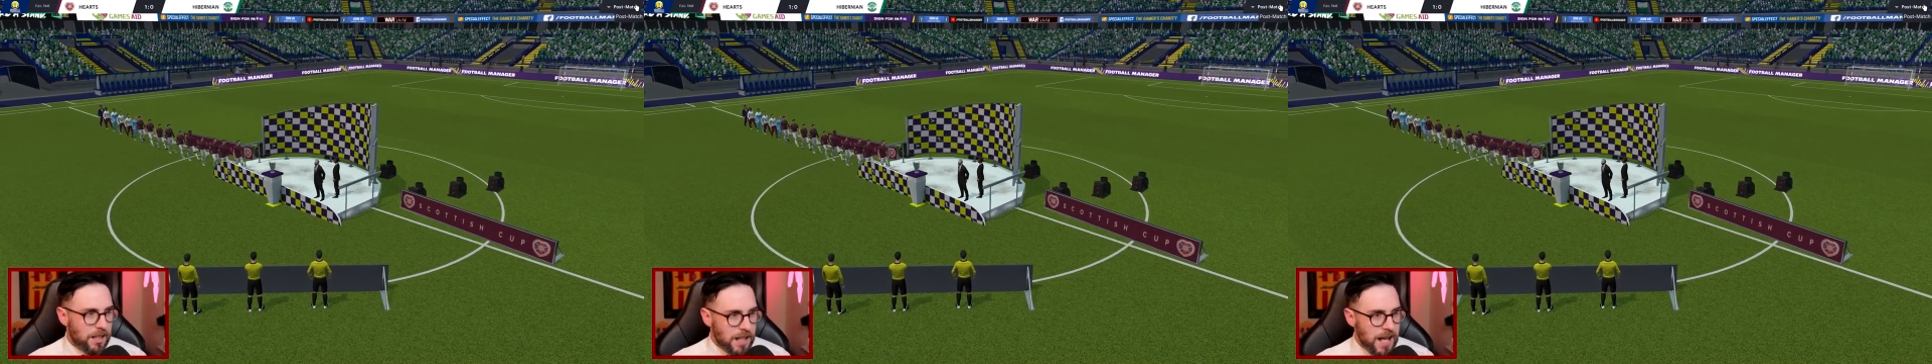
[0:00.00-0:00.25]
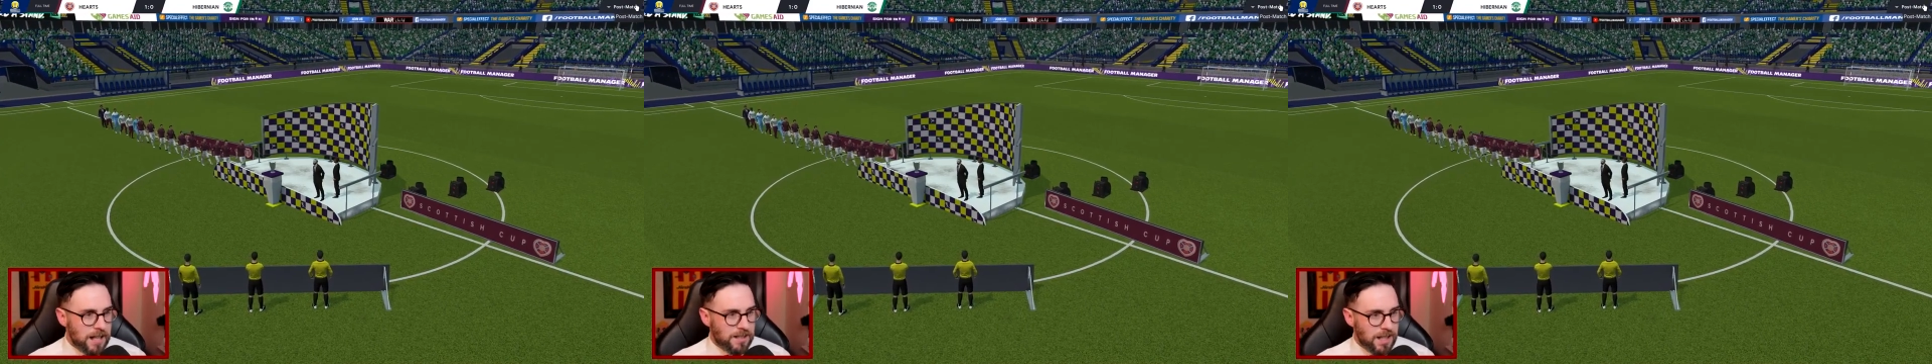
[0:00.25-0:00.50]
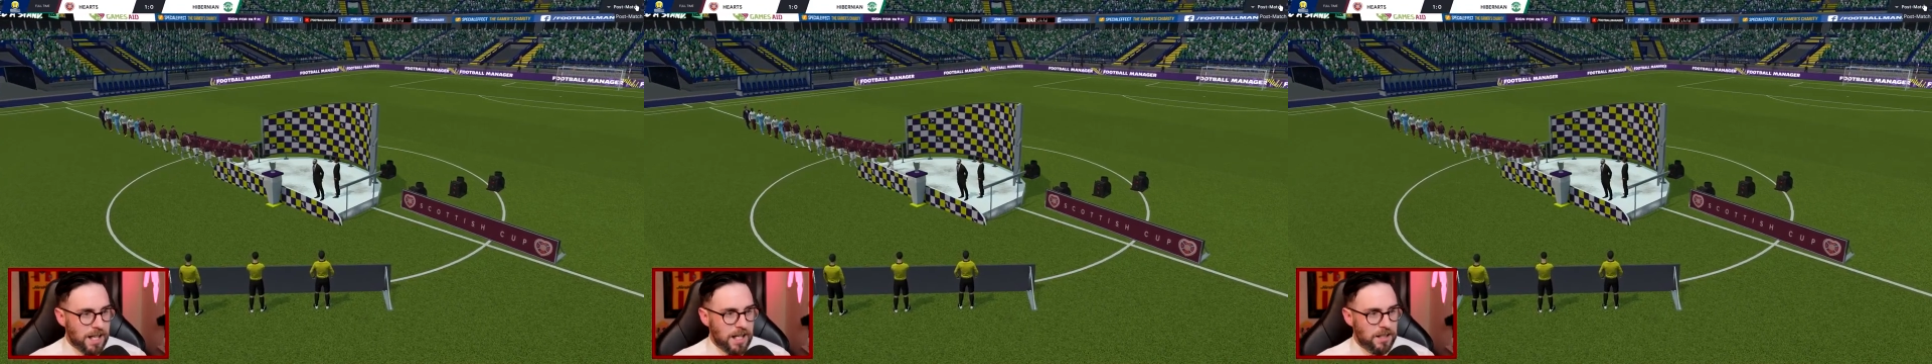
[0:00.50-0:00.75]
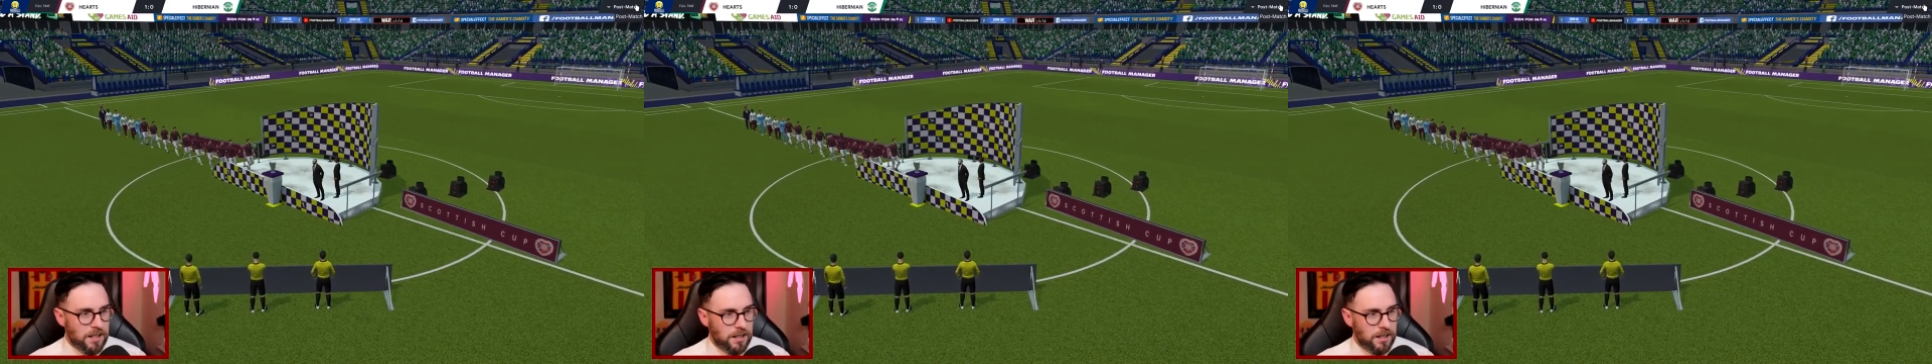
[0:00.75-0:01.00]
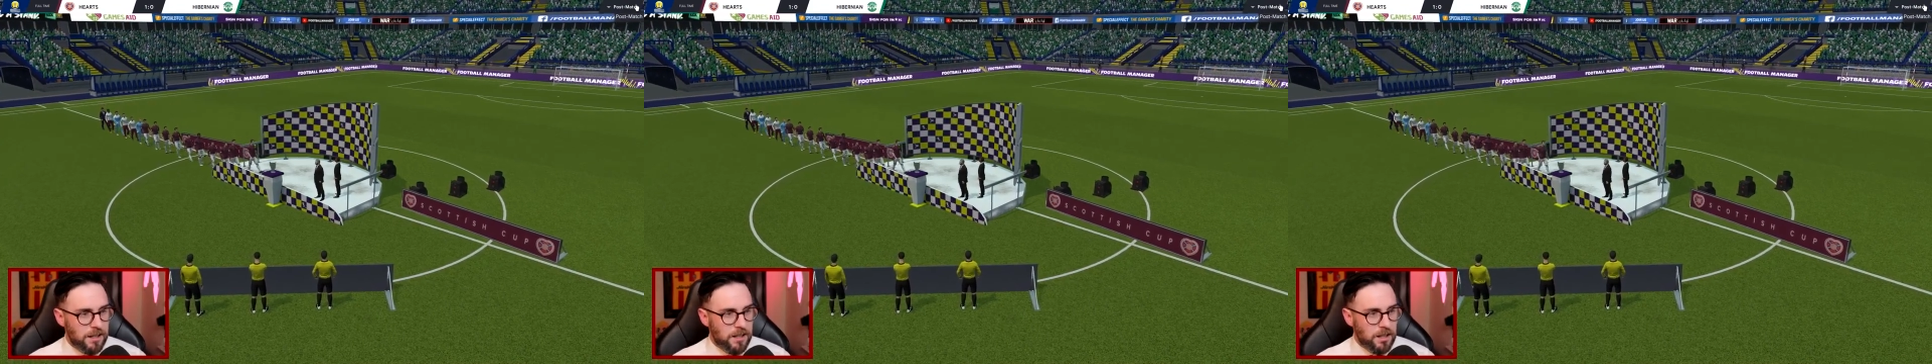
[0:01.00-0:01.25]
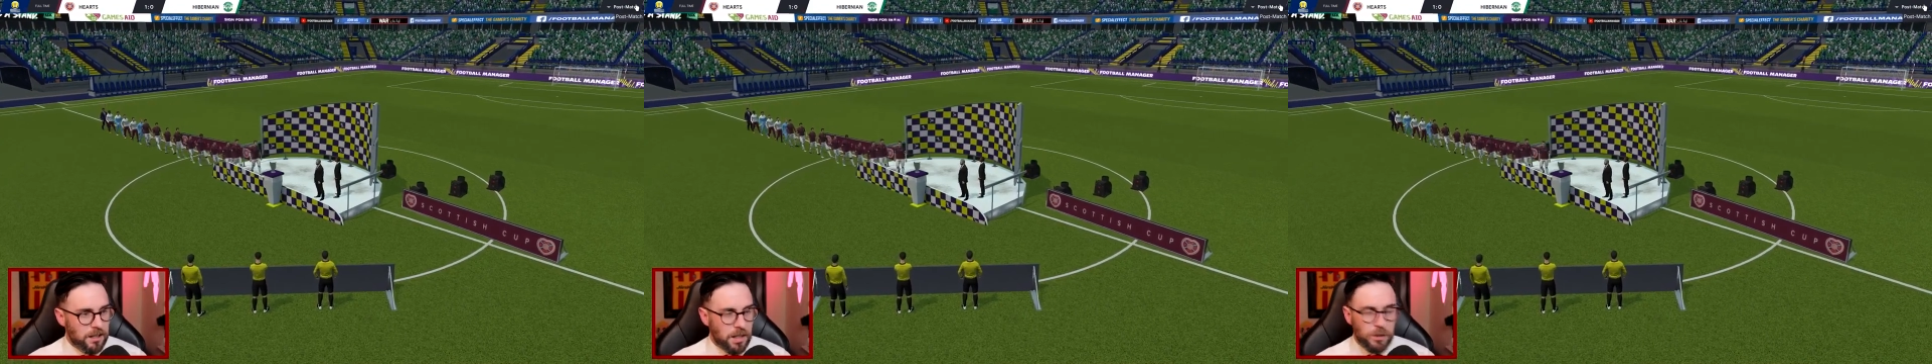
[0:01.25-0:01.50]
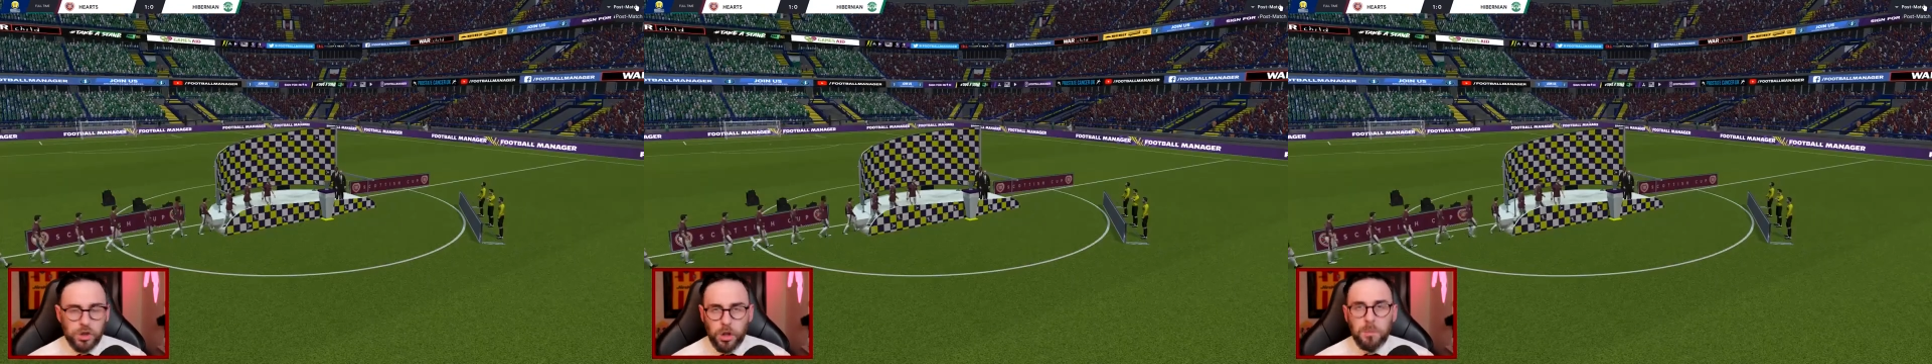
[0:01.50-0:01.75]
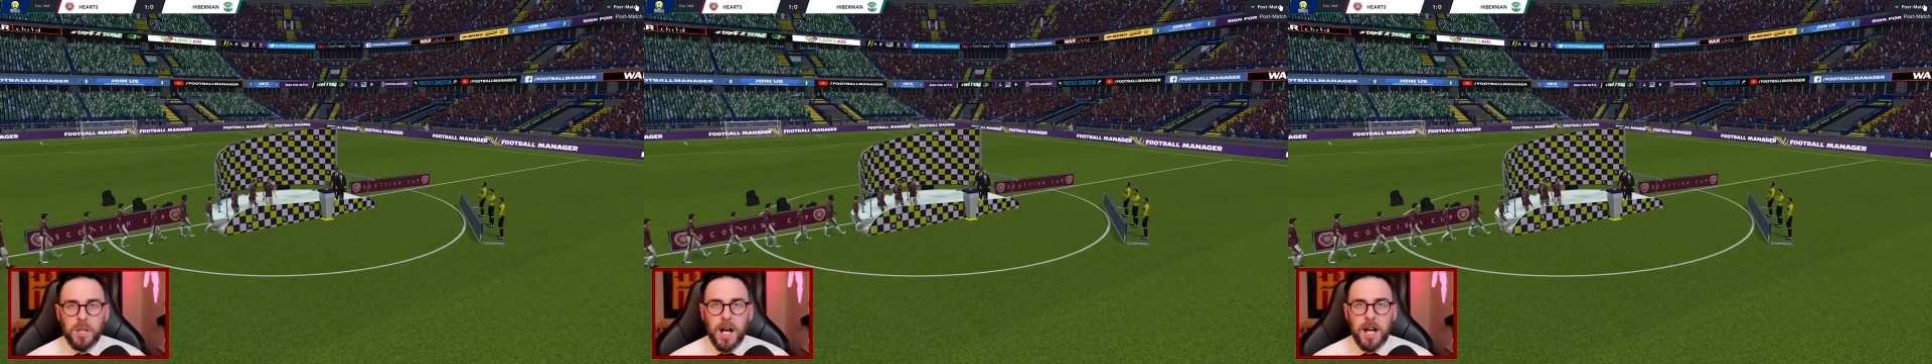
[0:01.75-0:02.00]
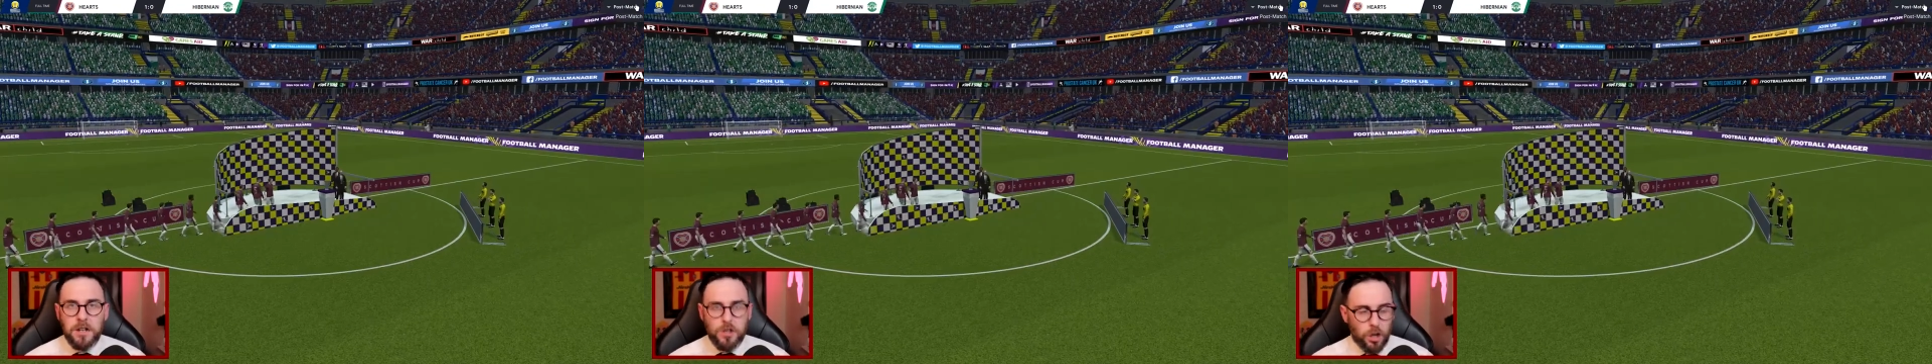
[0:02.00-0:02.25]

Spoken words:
Get in. You know, some kind of